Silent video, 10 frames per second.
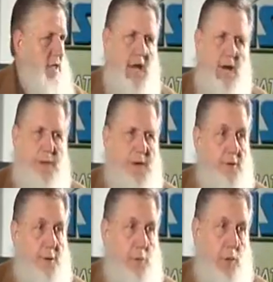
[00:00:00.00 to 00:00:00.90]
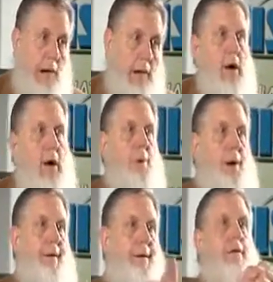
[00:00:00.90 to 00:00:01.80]
lot bigger than prayer.
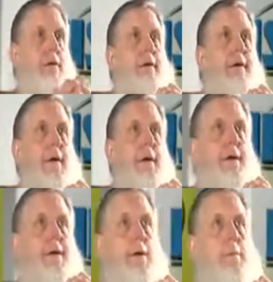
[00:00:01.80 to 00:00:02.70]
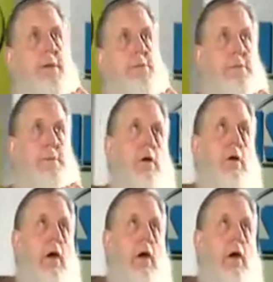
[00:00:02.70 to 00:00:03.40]
Prayer, you know, you can imagine somebody going,